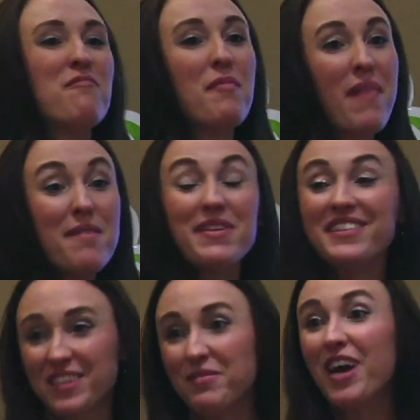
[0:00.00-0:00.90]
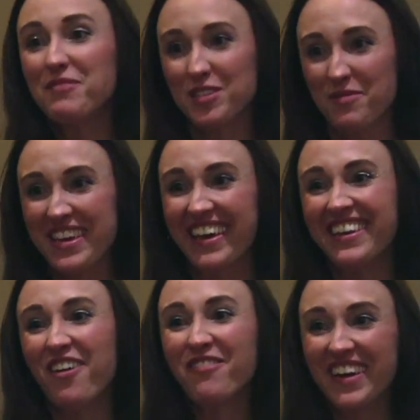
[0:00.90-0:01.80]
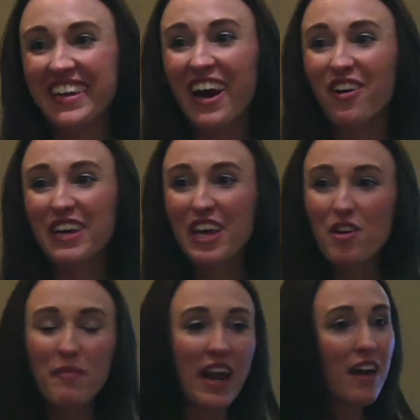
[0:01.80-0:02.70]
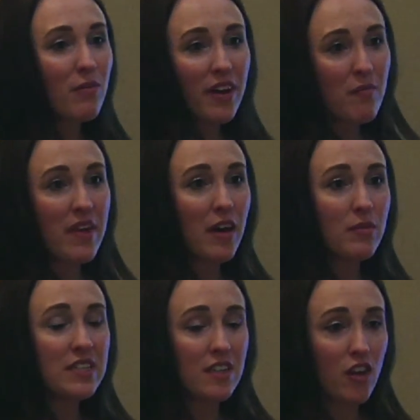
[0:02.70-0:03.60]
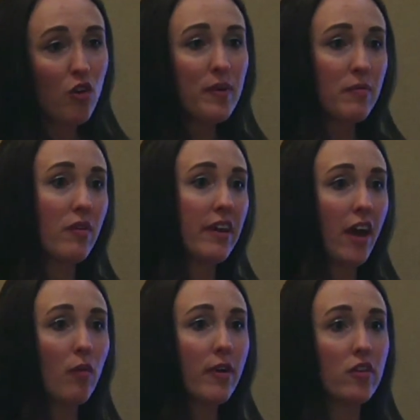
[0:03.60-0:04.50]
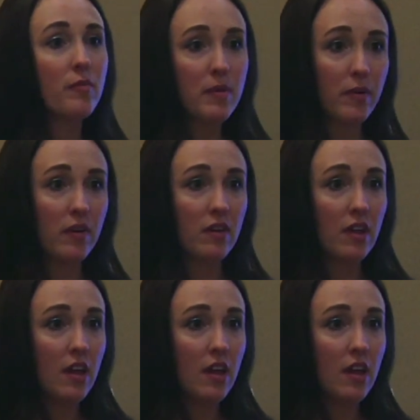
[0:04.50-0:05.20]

But maybe sometime this weekend I'll find out. But I want to be able to know people and help other people.